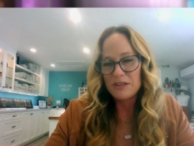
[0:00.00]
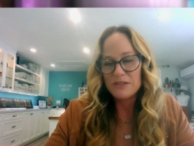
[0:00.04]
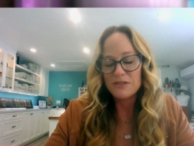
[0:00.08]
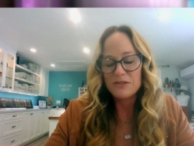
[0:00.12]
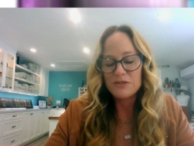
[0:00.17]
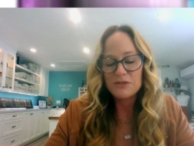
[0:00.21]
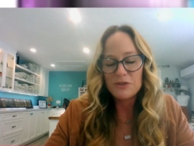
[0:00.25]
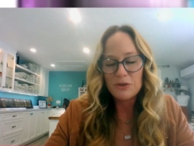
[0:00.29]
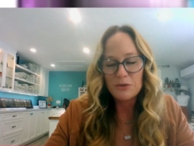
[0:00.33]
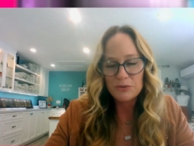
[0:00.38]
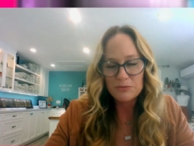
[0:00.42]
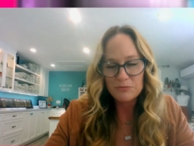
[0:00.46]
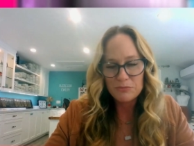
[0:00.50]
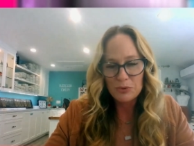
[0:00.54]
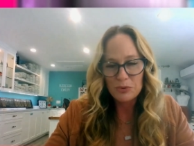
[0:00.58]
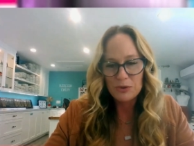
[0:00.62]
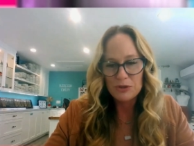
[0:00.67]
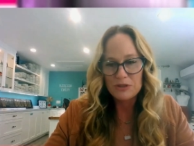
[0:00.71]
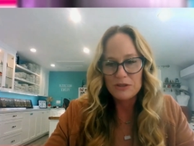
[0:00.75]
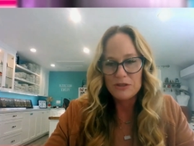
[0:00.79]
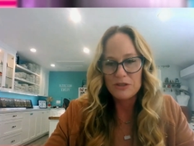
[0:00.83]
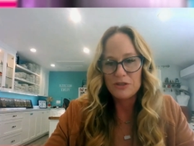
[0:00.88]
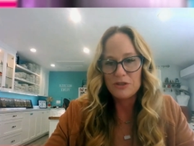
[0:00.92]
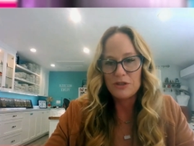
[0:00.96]
it's so
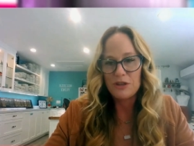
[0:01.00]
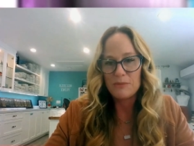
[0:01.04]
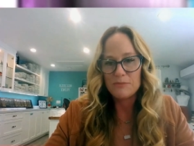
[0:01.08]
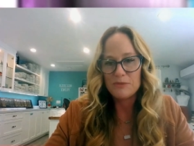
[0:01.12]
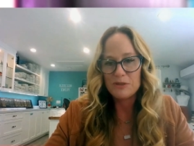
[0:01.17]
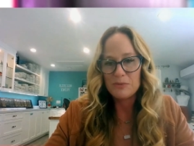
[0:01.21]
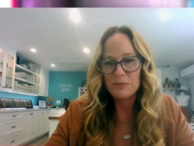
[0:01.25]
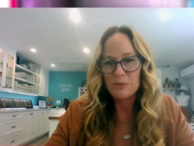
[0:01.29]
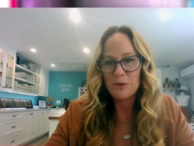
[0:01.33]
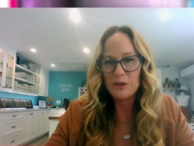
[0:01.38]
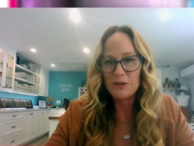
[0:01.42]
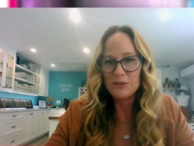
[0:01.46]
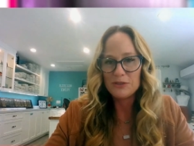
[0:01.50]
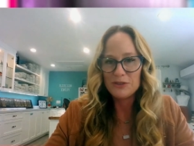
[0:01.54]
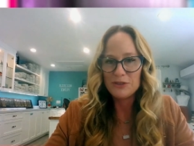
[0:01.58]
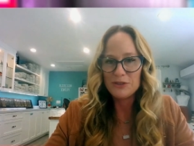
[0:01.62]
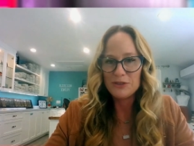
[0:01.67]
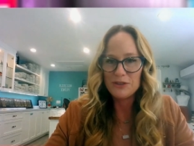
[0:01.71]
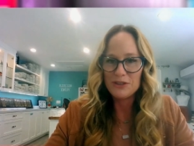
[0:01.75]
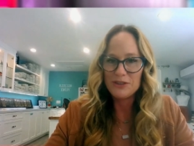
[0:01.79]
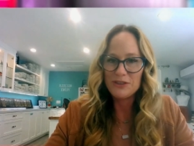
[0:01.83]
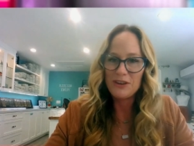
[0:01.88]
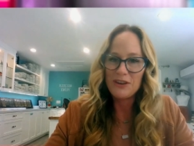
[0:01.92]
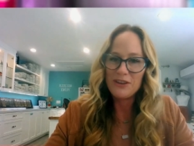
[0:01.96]
important to shop small
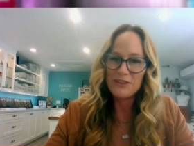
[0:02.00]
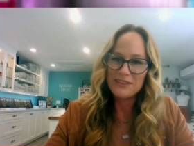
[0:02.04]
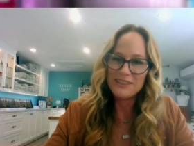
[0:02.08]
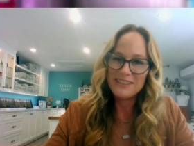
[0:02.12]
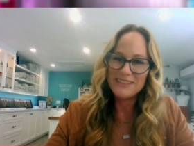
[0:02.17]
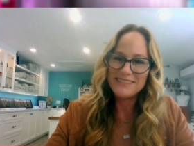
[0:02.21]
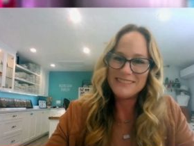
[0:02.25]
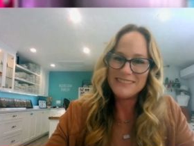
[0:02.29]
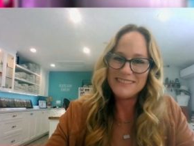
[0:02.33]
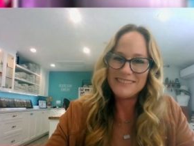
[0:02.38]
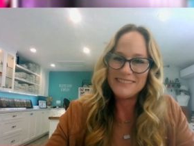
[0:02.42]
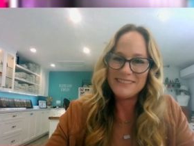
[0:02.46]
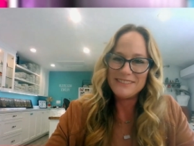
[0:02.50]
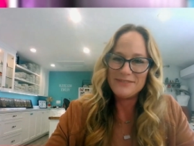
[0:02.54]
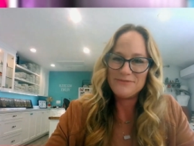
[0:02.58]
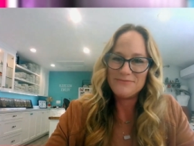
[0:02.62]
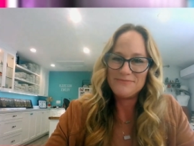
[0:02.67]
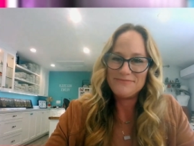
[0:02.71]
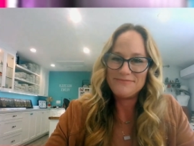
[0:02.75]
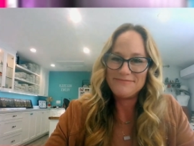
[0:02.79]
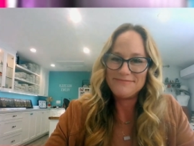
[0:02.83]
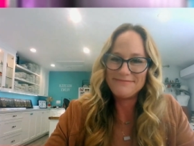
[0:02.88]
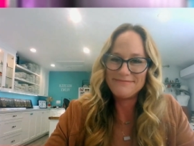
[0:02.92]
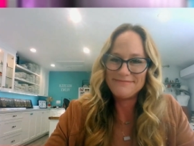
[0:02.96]
during the holiday
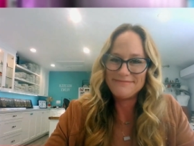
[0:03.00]
season.